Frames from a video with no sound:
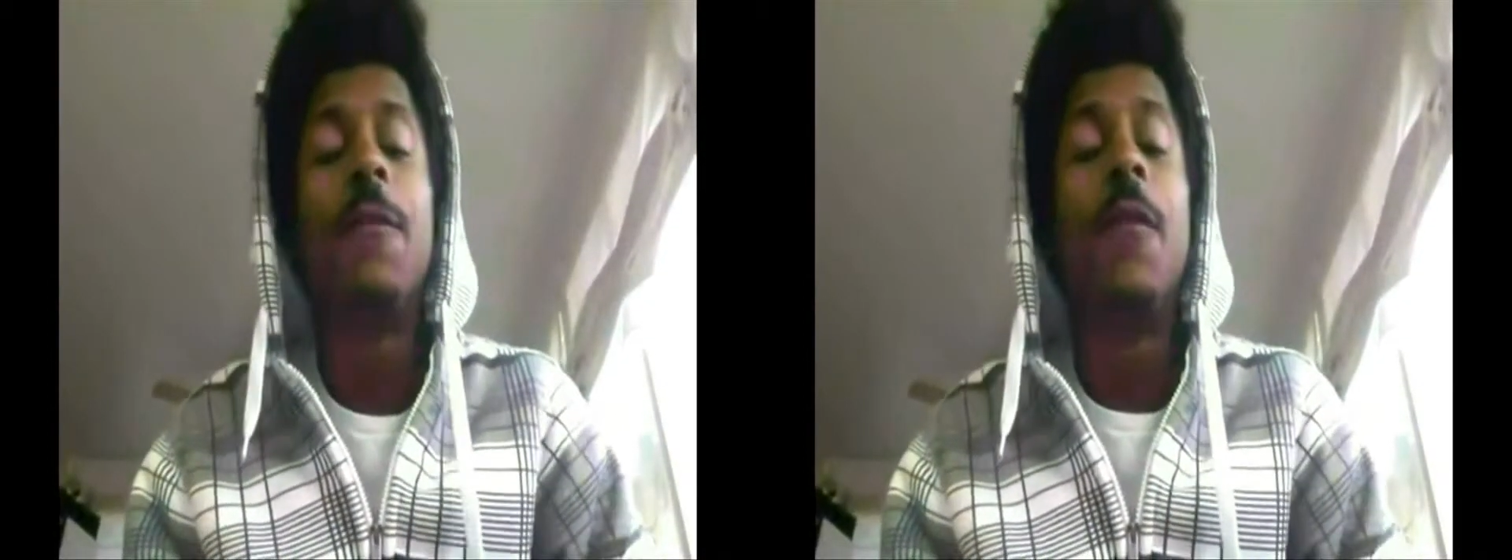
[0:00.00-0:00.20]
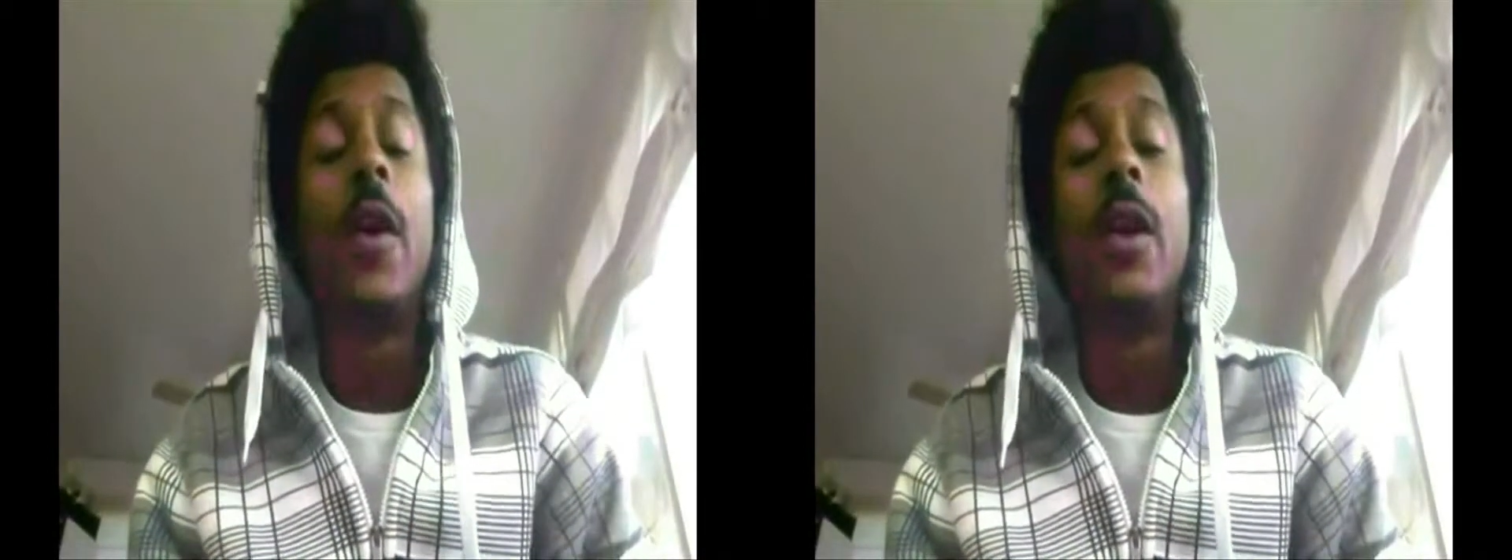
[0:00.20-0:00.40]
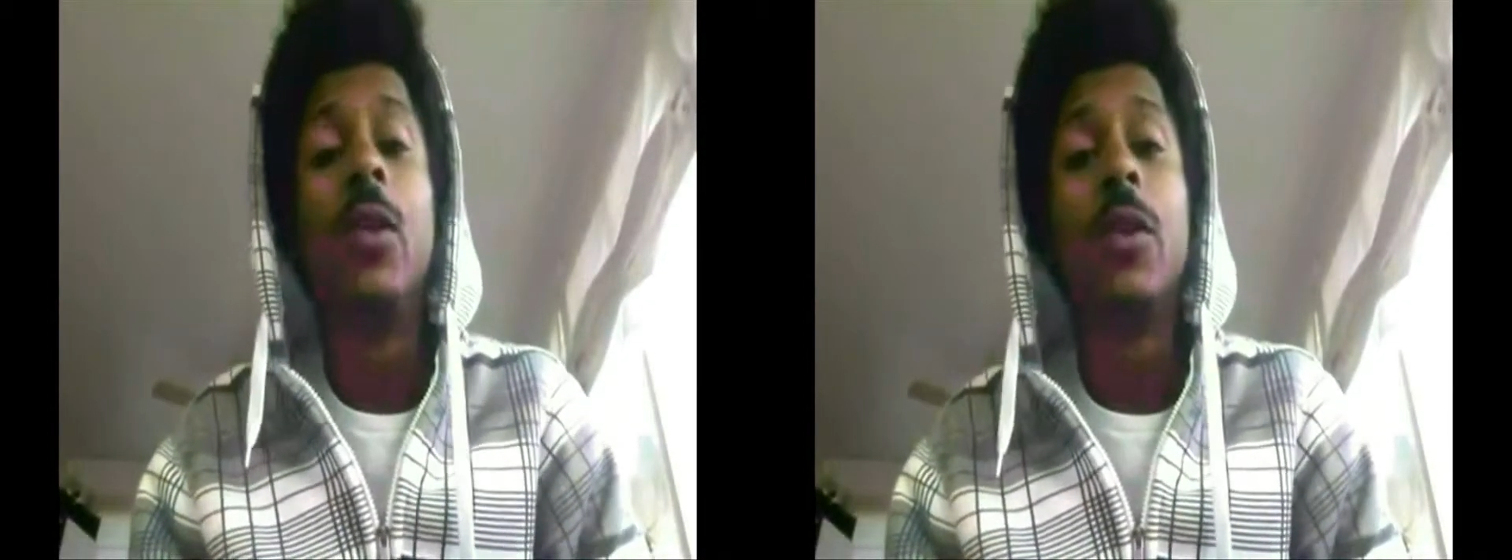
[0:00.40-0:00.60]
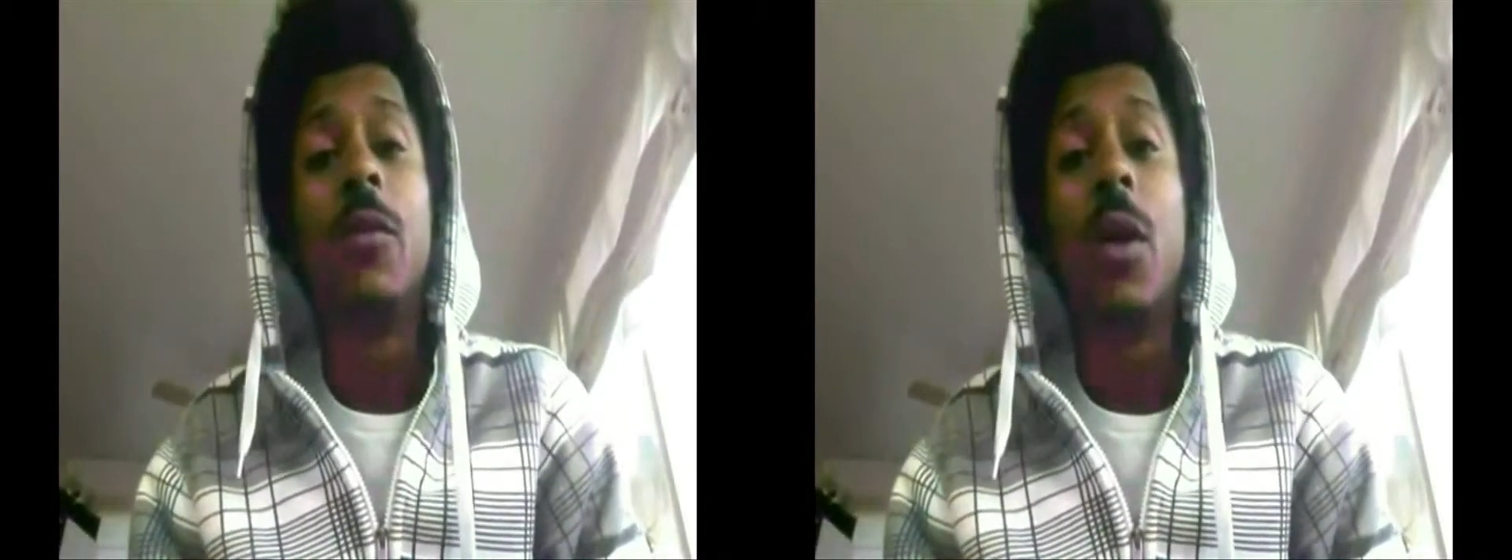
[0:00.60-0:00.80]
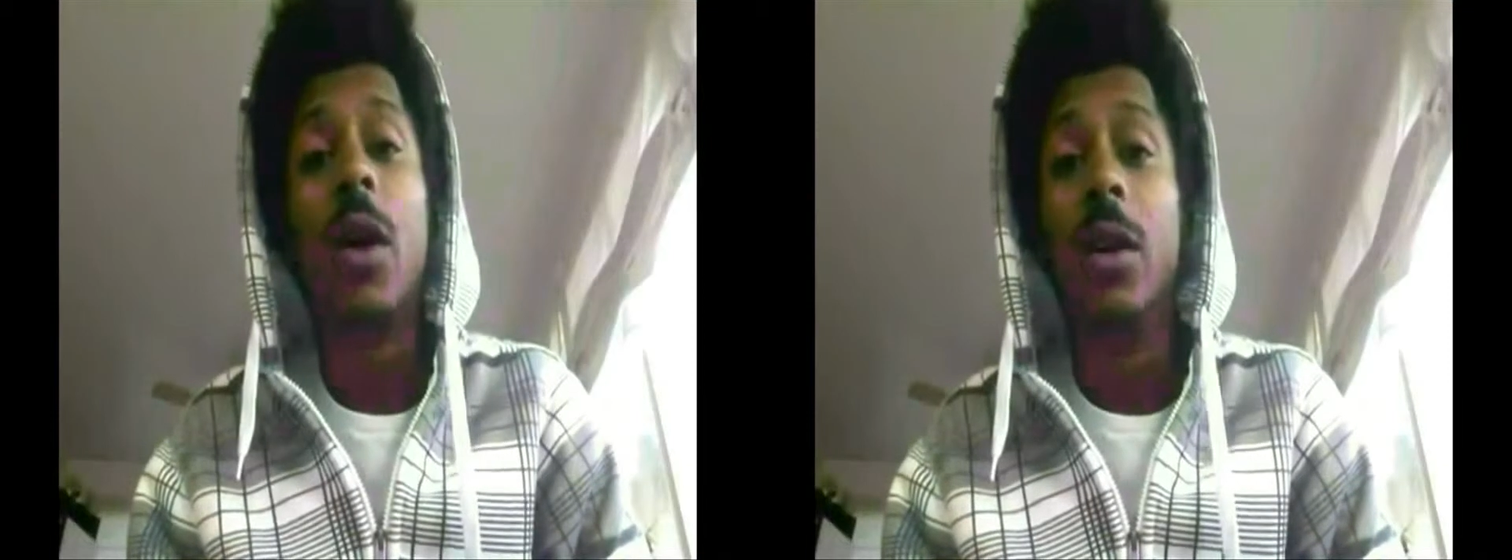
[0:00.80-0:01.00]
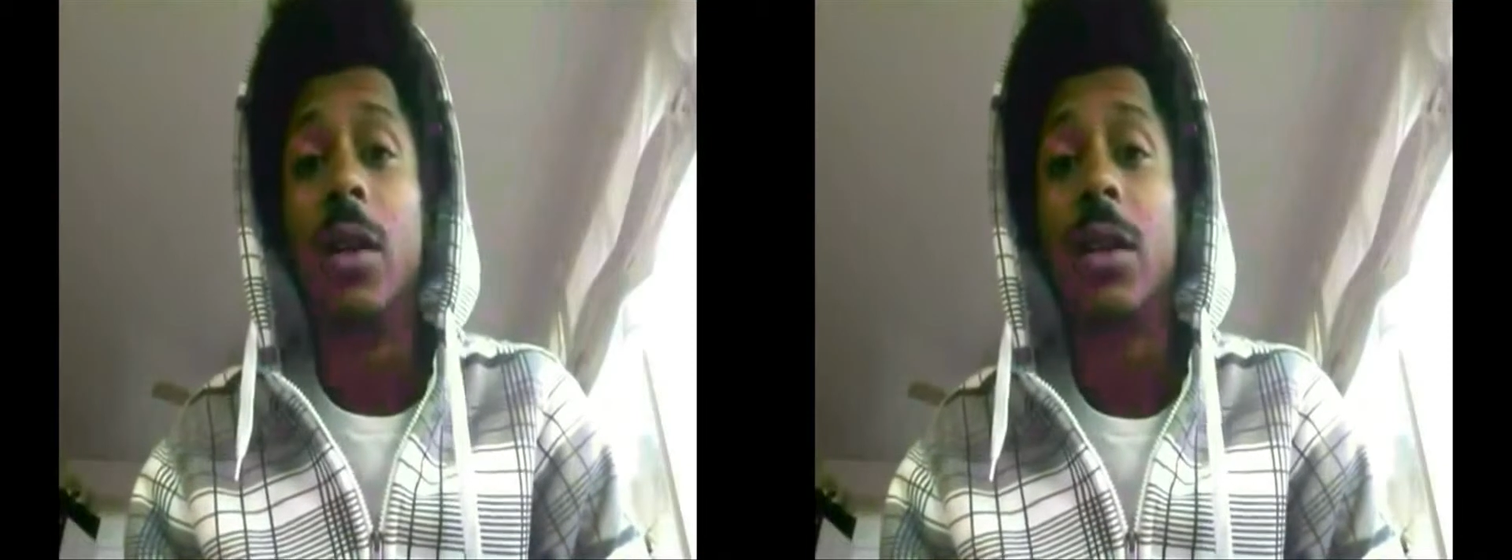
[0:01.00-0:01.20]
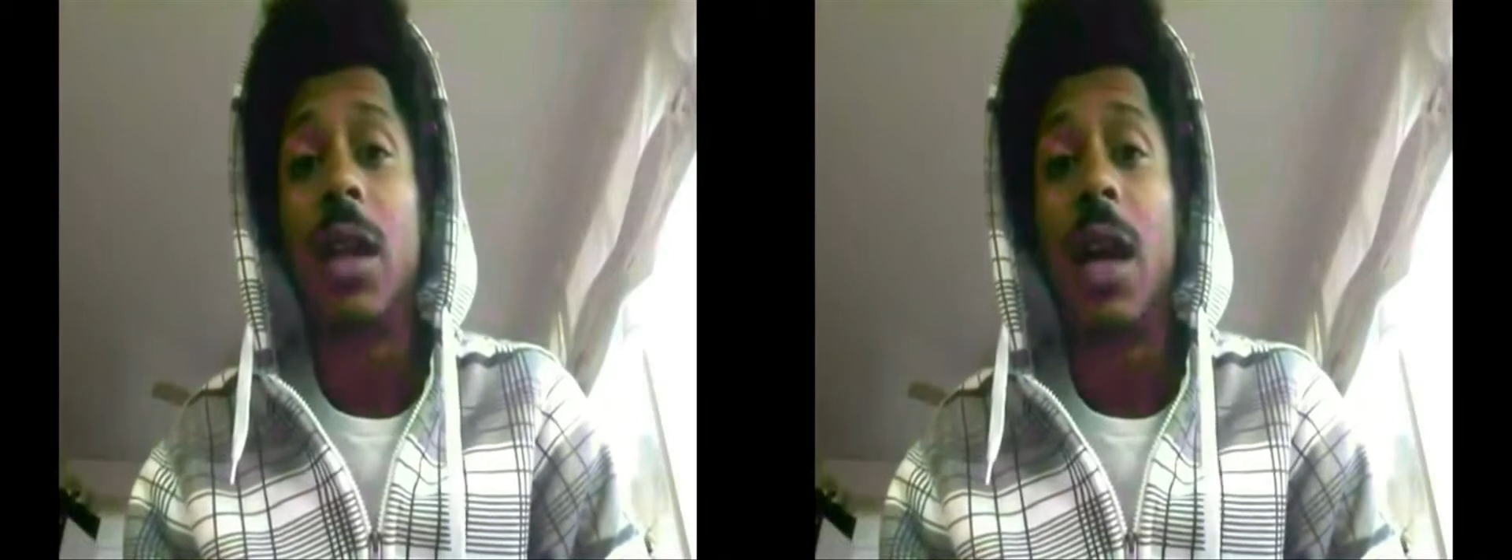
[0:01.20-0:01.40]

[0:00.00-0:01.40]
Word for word: very lucrative product.